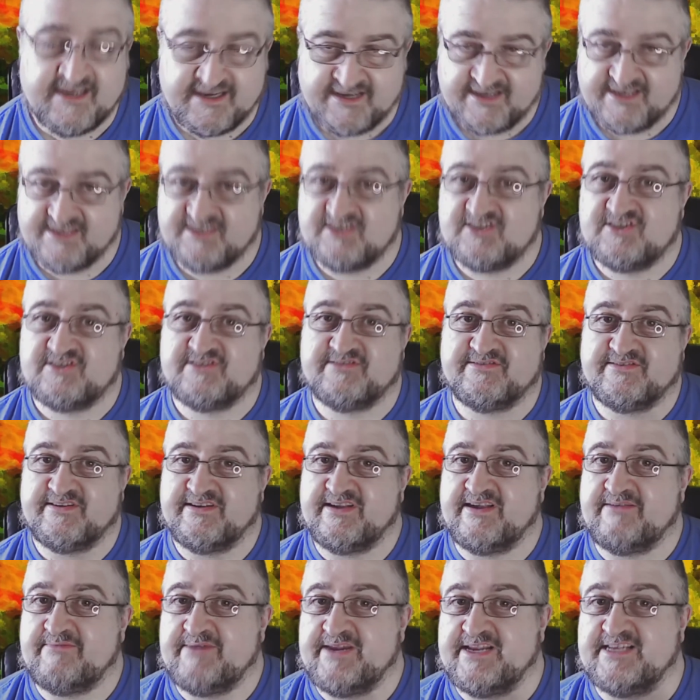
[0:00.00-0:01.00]
It's
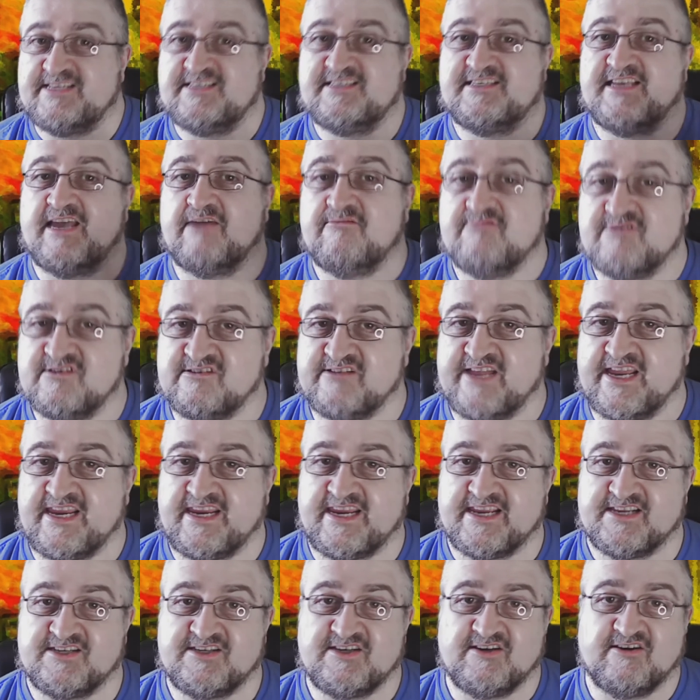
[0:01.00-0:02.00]
I mean it sounds like
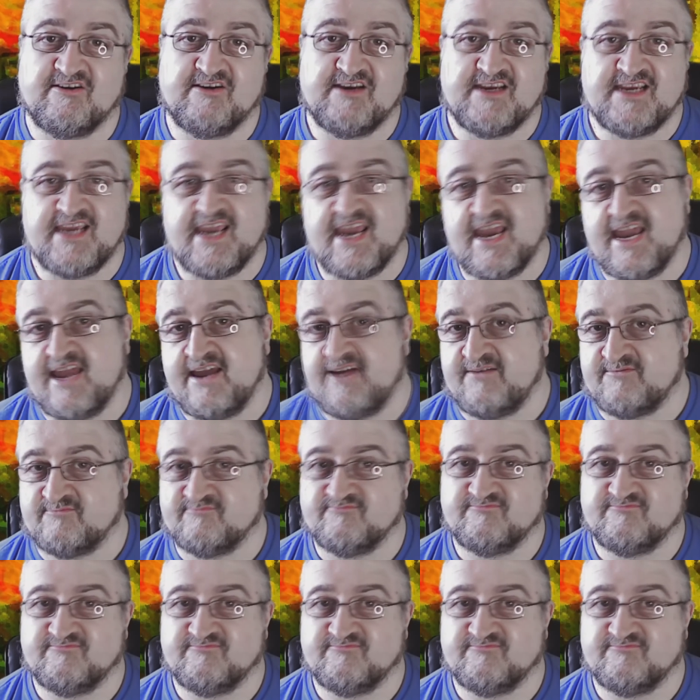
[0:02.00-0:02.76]
it's oh yeah